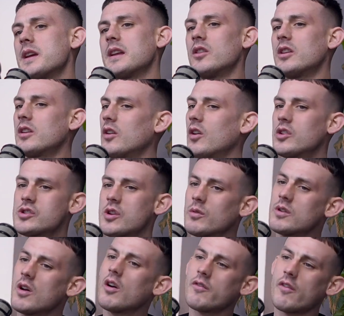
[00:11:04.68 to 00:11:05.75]
Like, so
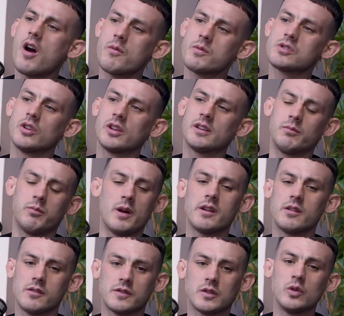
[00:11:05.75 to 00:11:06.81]
I've always, like, when
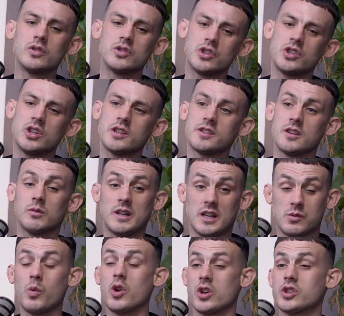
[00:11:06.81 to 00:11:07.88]
I've done jiu-jitsu, that's
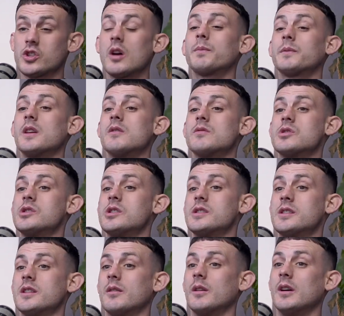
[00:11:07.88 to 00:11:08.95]
why I stopped doing
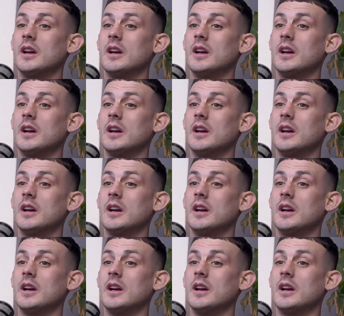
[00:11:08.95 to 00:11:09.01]
jiu-jitsu.